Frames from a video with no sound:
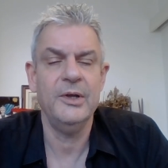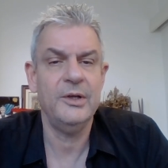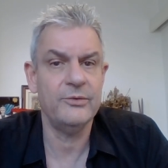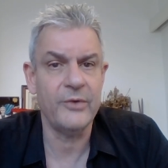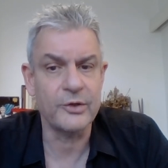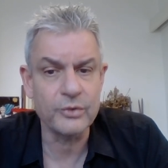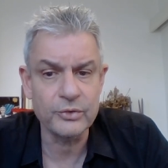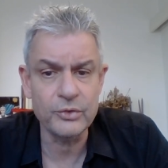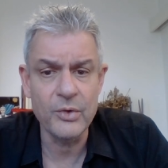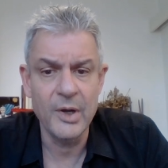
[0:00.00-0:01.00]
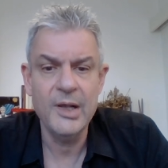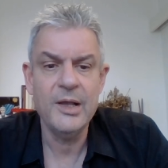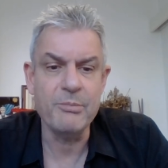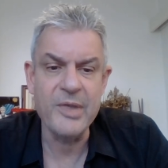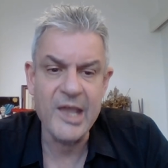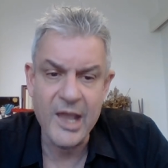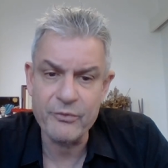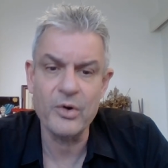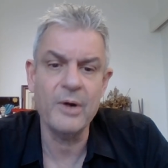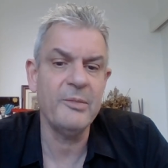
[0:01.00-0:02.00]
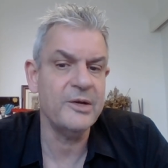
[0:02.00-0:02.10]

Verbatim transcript: and factor 2, behavioral